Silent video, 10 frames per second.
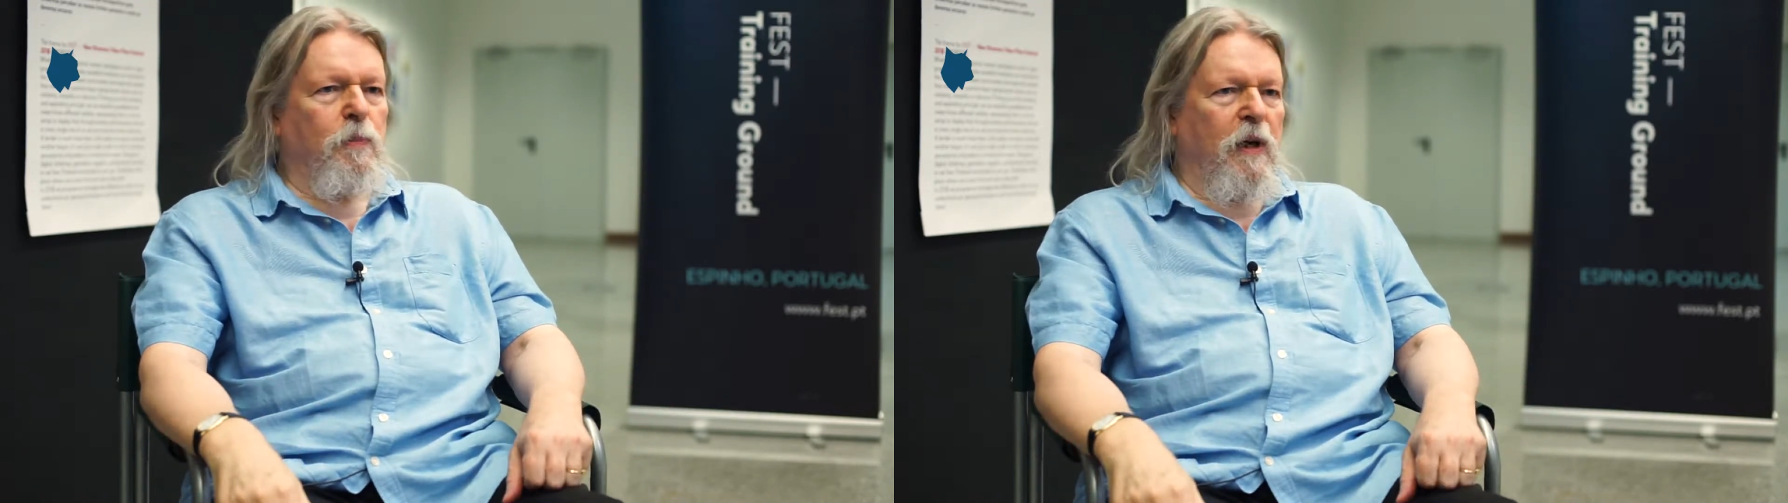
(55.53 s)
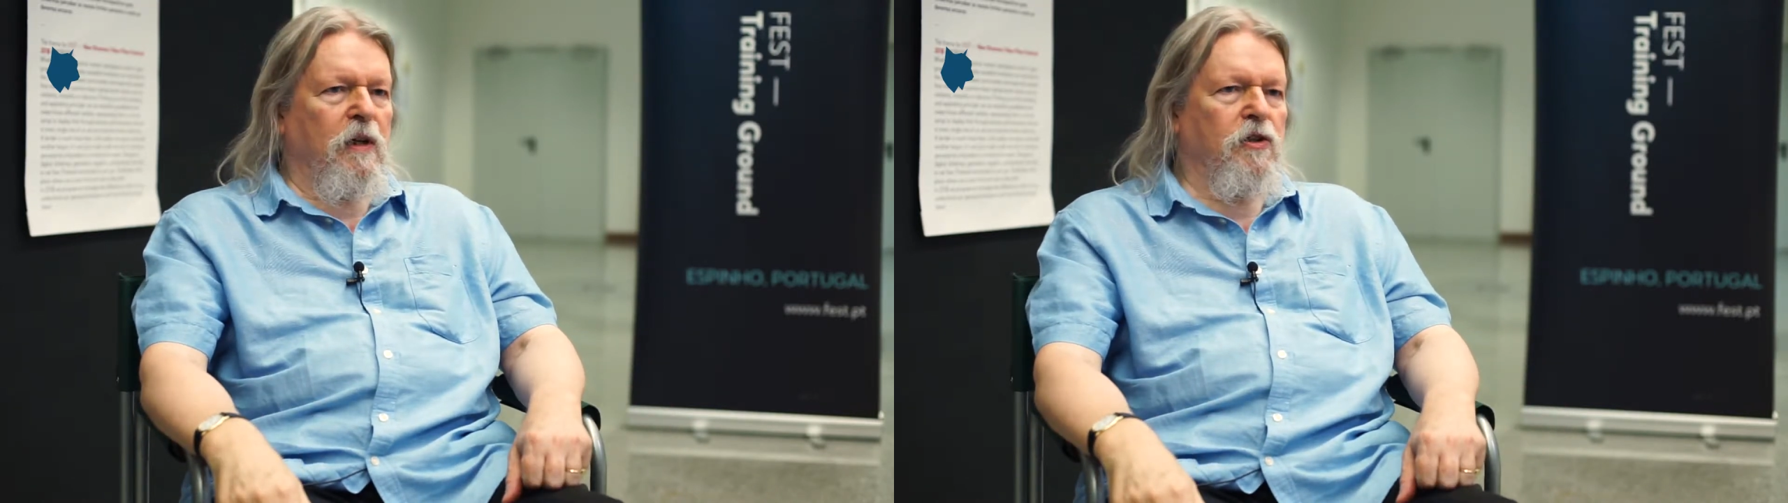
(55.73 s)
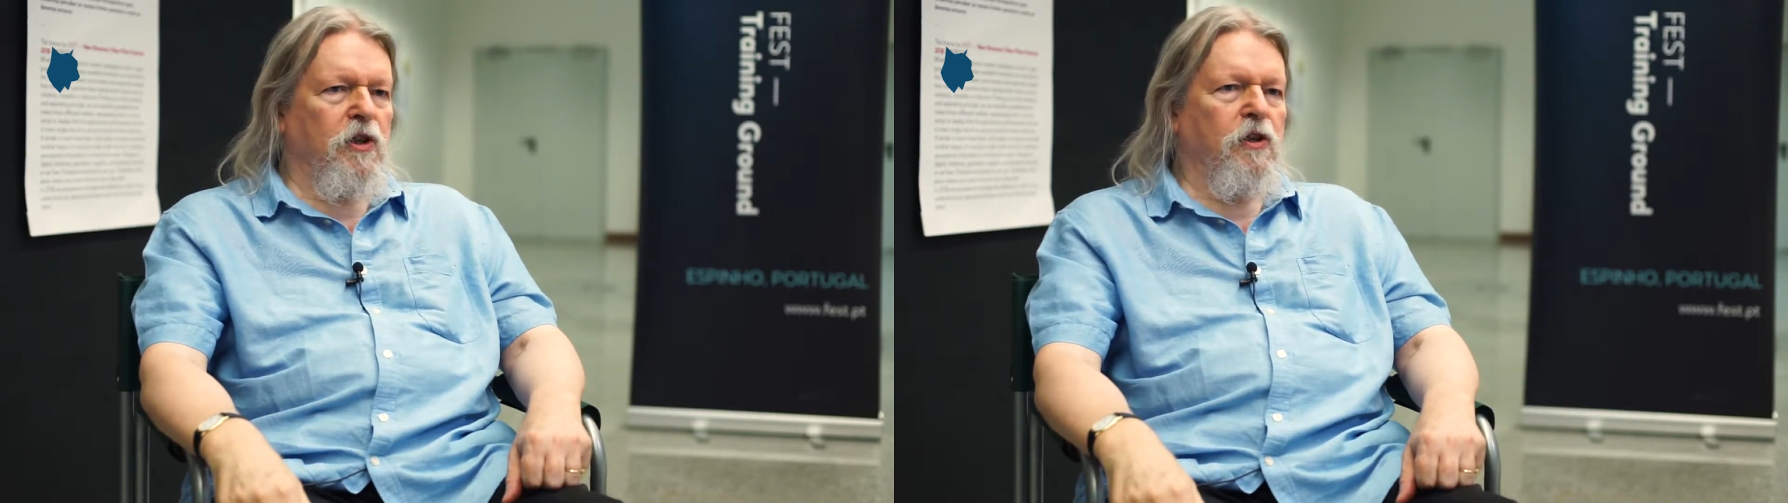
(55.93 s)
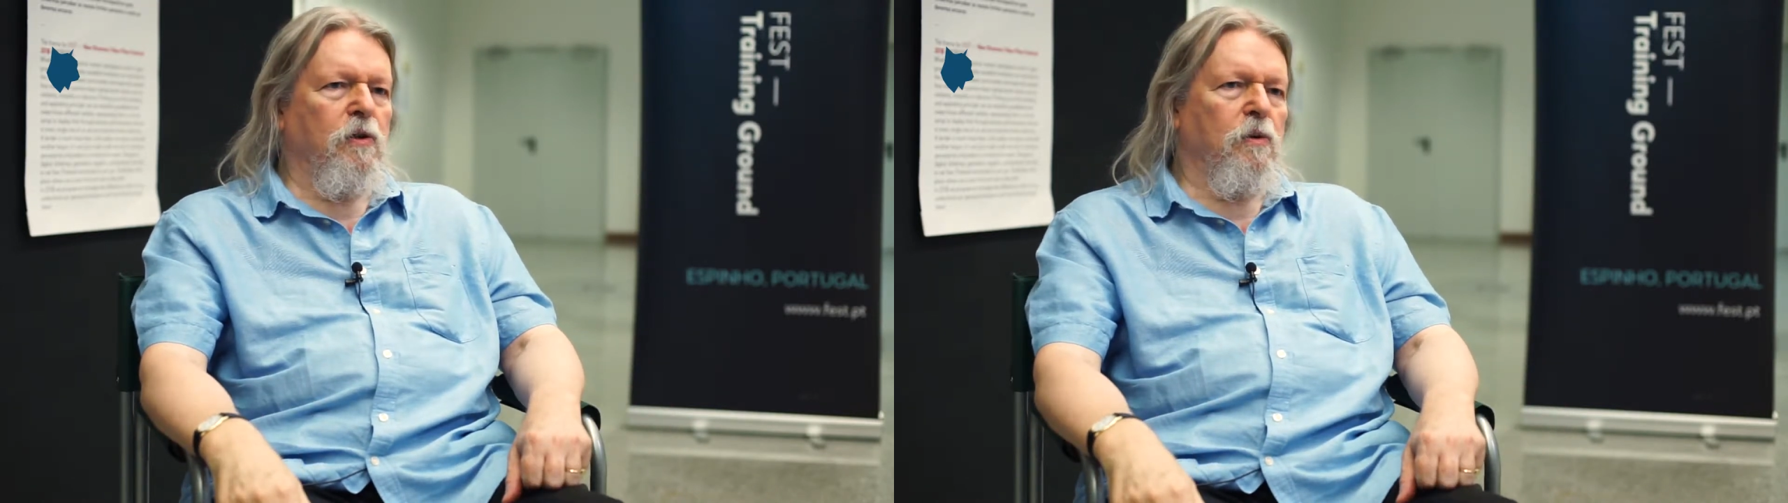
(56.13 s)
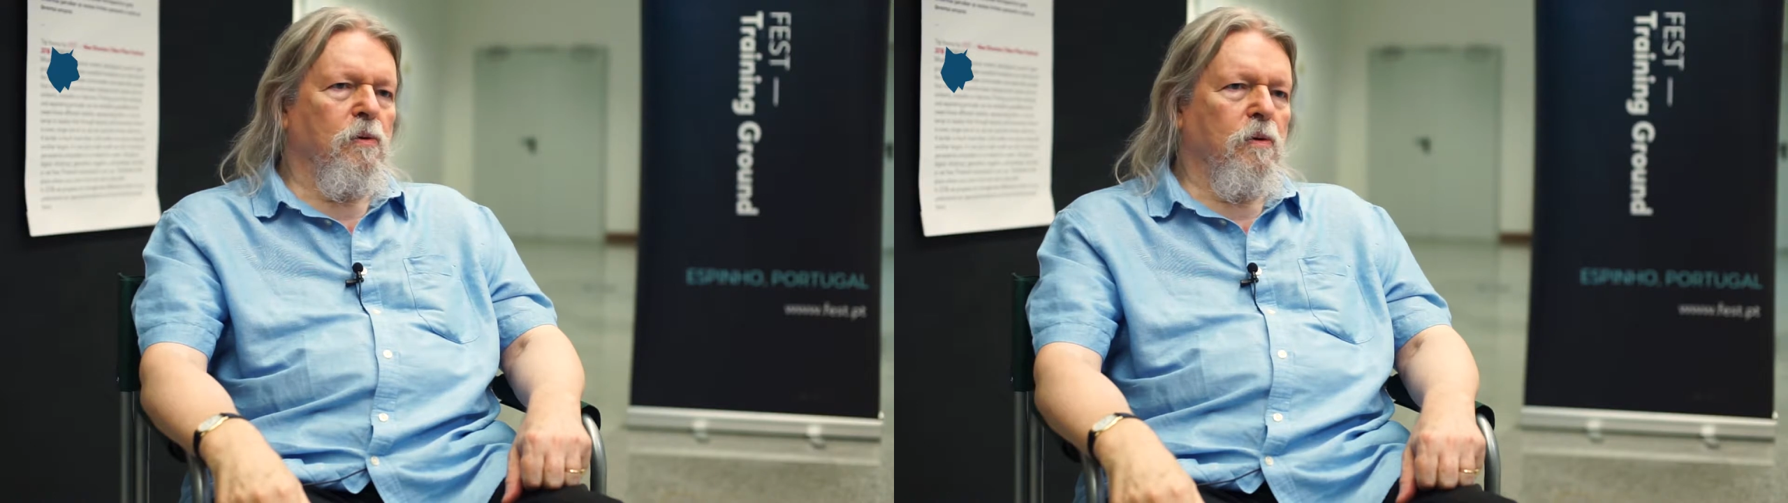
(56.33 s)
me, is to
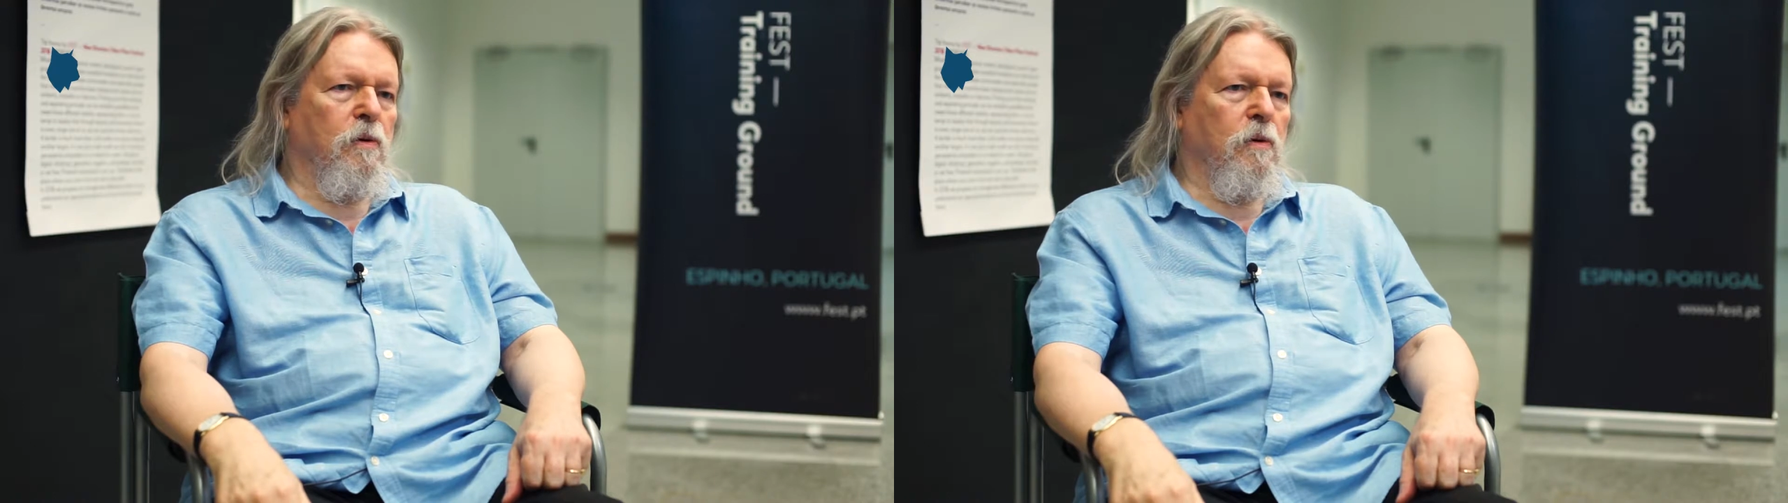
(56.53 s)
do